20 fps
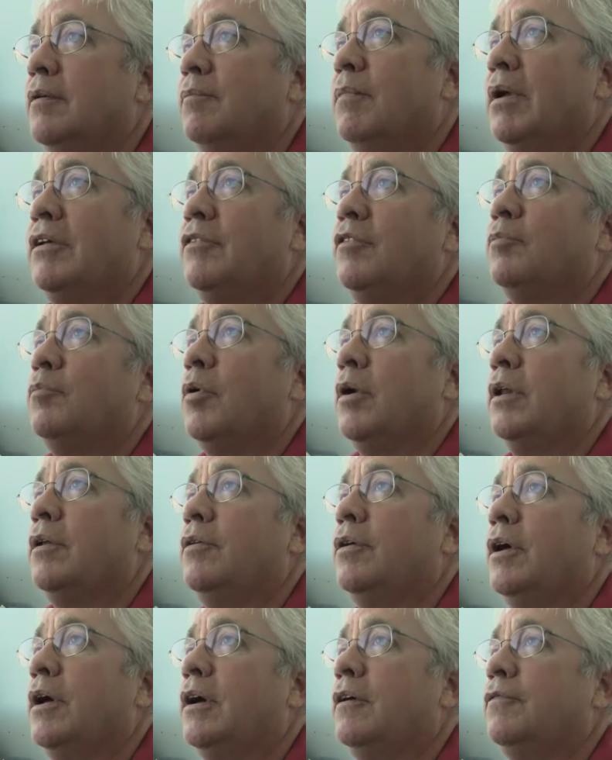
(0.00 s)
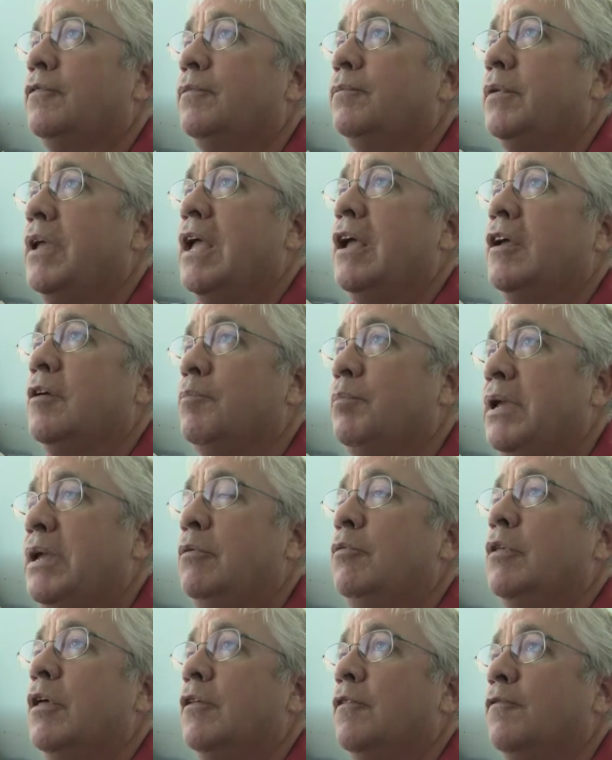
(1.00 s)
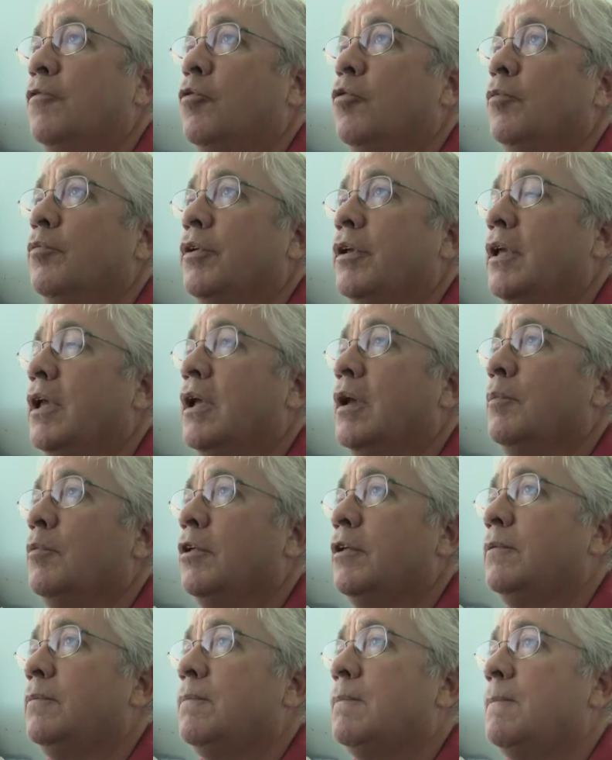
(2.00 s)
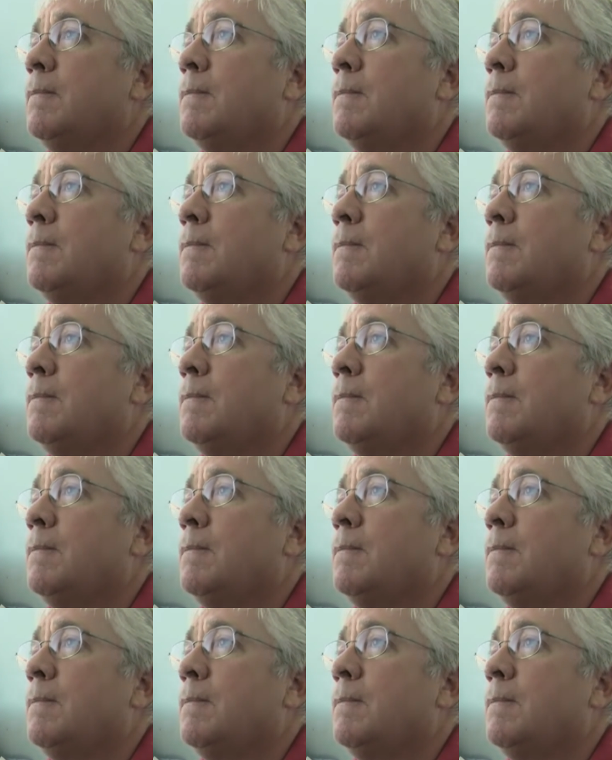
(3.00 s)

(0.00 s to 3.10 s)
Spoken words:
makes it pretty tough. Can't compete with the other forms of gambling.